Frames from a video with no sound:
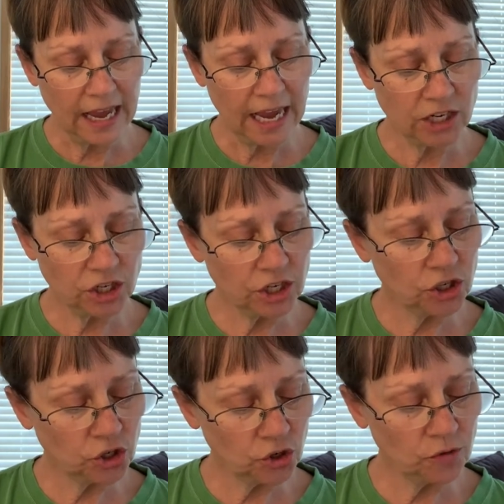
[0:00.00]
and she
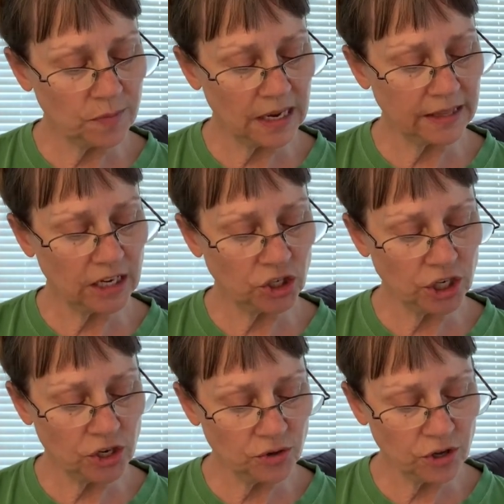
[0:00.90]
assured me that she
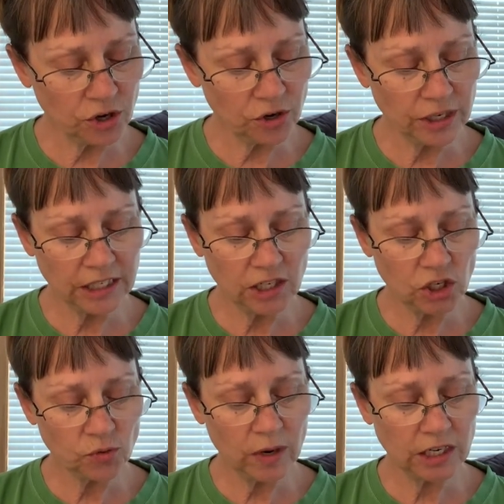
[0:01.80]
knew the current
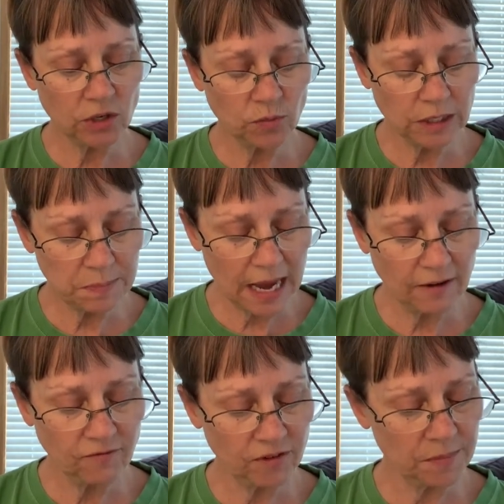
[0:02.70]
situation was
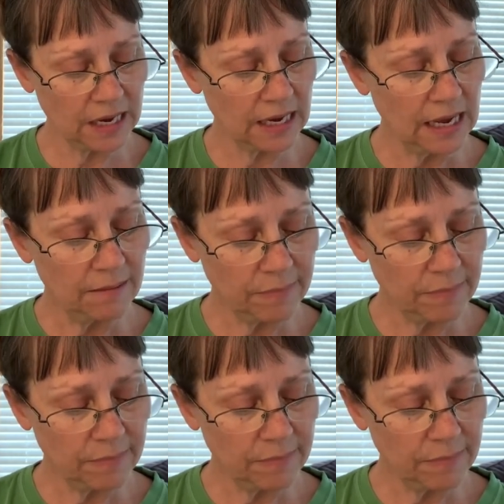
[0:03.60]
bad for me,